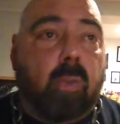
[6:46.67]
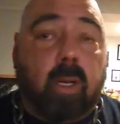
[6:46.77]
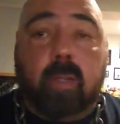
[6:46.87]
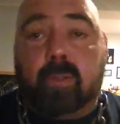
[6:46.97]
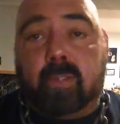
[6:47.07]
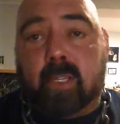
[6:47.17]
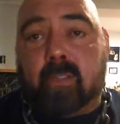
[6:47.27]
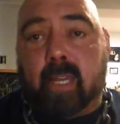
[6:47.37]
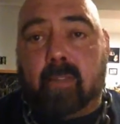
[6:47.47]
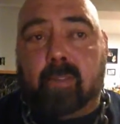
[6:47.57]
We're going to do
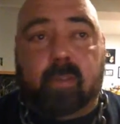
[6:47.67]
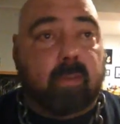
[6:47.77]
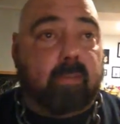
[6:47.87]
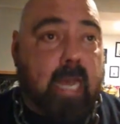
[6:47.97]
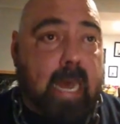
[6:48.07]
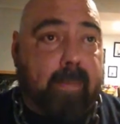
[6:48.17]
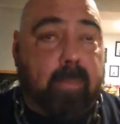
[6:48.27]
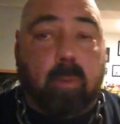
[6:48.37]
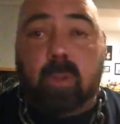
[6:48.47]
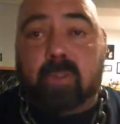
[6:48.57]
6 sets.
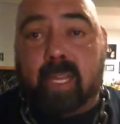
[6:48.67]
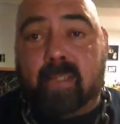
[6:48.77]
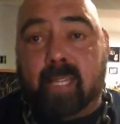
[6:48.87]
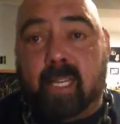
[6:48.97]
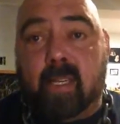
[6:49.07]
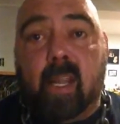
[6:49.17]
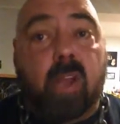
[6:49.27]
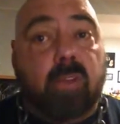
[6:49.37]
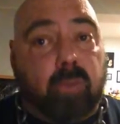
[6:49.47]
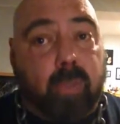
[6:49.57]
Optimal is 18,
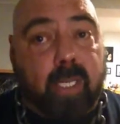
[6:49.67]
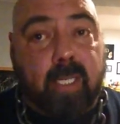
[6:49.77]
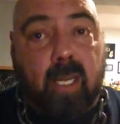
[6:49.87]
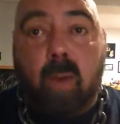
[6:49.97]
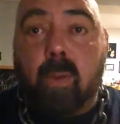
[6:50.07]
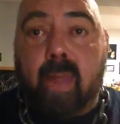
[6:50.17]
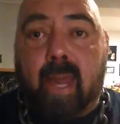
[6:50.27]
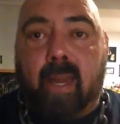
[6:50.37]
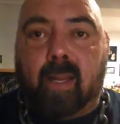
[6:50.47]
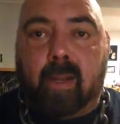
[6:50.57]
so we need to lower
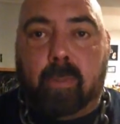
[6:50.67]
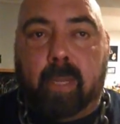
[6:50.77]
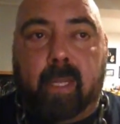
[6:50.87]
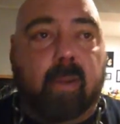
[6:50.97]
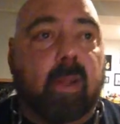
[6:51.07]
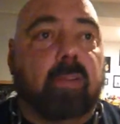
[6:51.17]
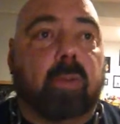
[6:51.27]
that a little bit.